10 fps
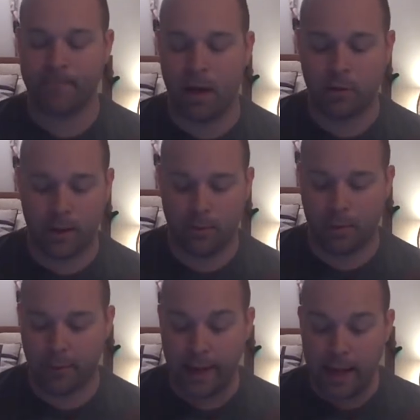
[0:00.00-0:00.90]
Okay, where
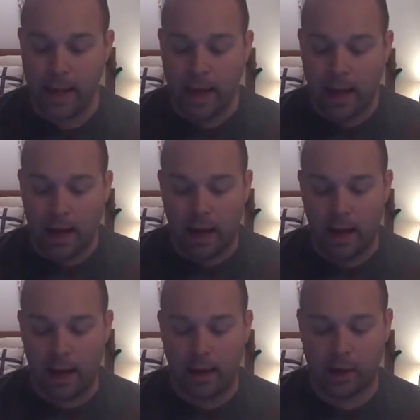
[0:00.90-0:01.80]
were we?
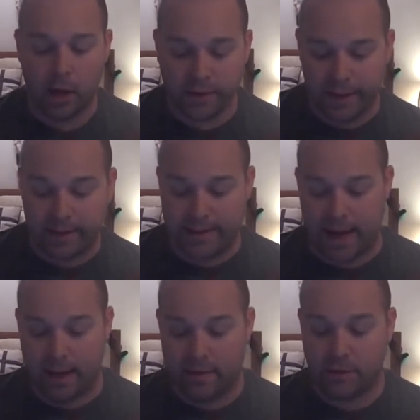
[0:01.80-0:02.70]
He called the light
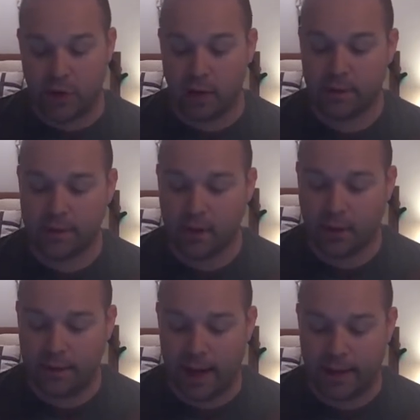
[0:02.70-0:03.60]
day. The darkness he
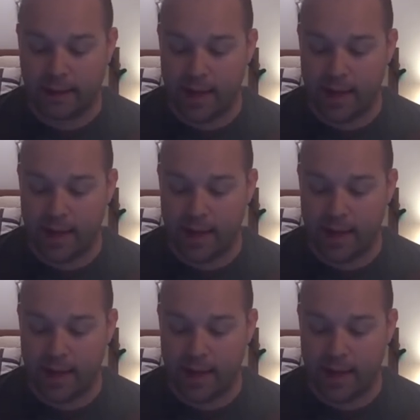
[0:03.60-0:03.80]
called night.